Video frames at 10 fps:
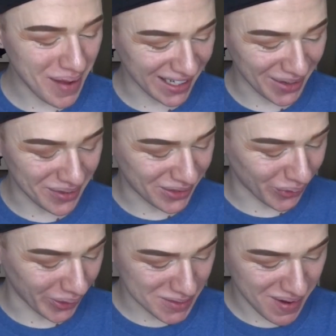back in with the
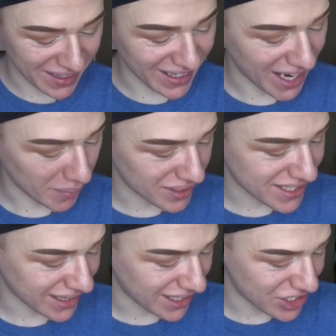Royals palette and I'm gonna
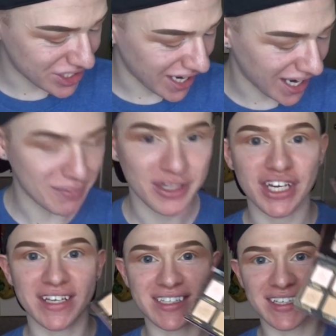take the shade
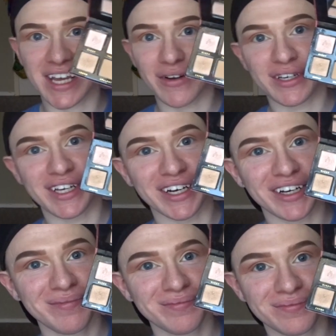Majestic down
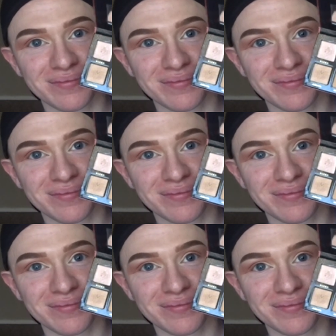here.